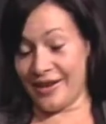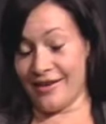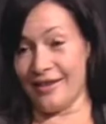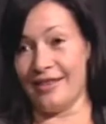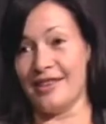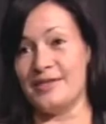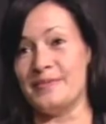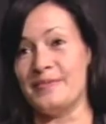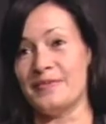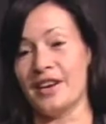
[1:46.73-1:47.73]

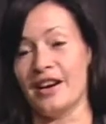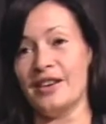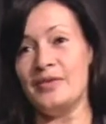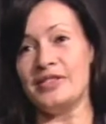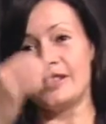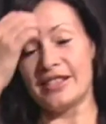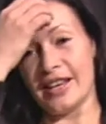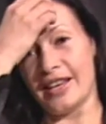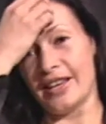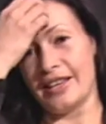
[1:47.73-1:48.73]
Um, I would
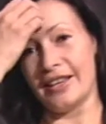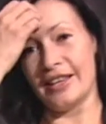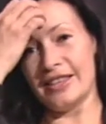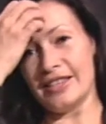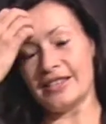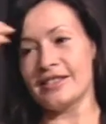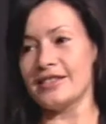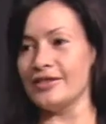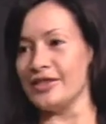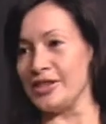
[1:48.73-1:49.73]
say, and this
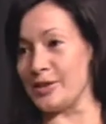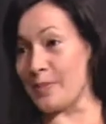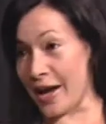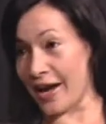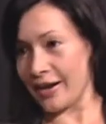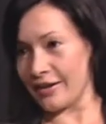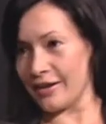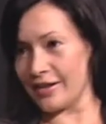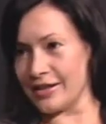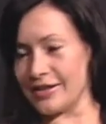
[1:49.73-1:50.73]
is looking back.
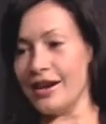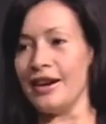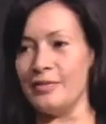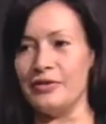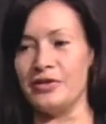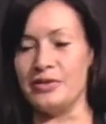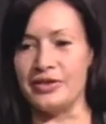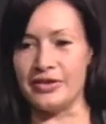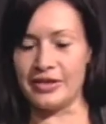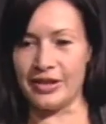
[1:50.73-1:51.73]
Sure. At the time, of
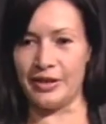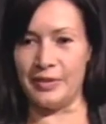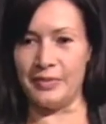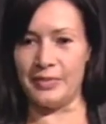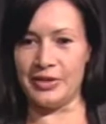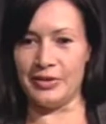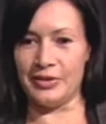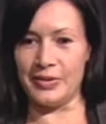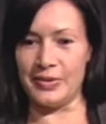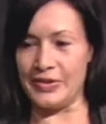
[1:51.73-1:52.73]
course, um, you know,
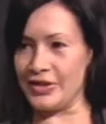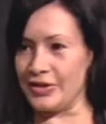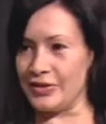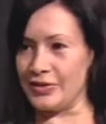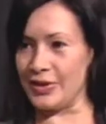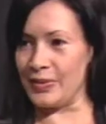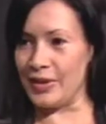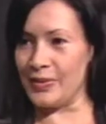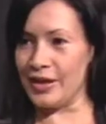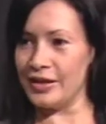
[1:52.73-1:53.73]
you always think you're doing
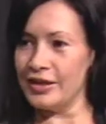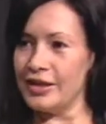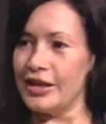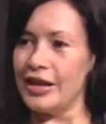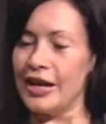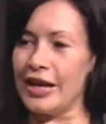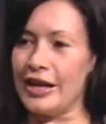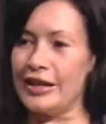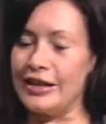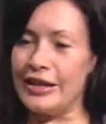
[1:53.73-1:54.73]
quite well. Right.
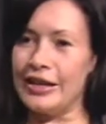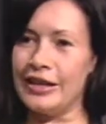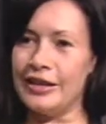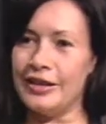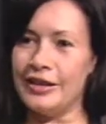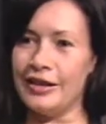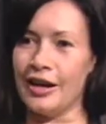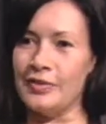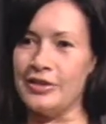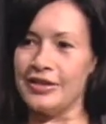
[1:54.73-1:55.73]
And then it's
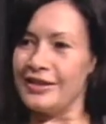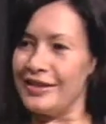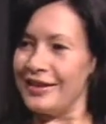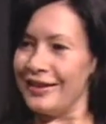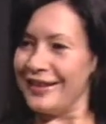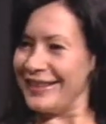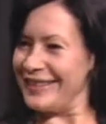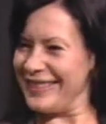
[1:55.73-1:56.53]
I amazing was, how that happens.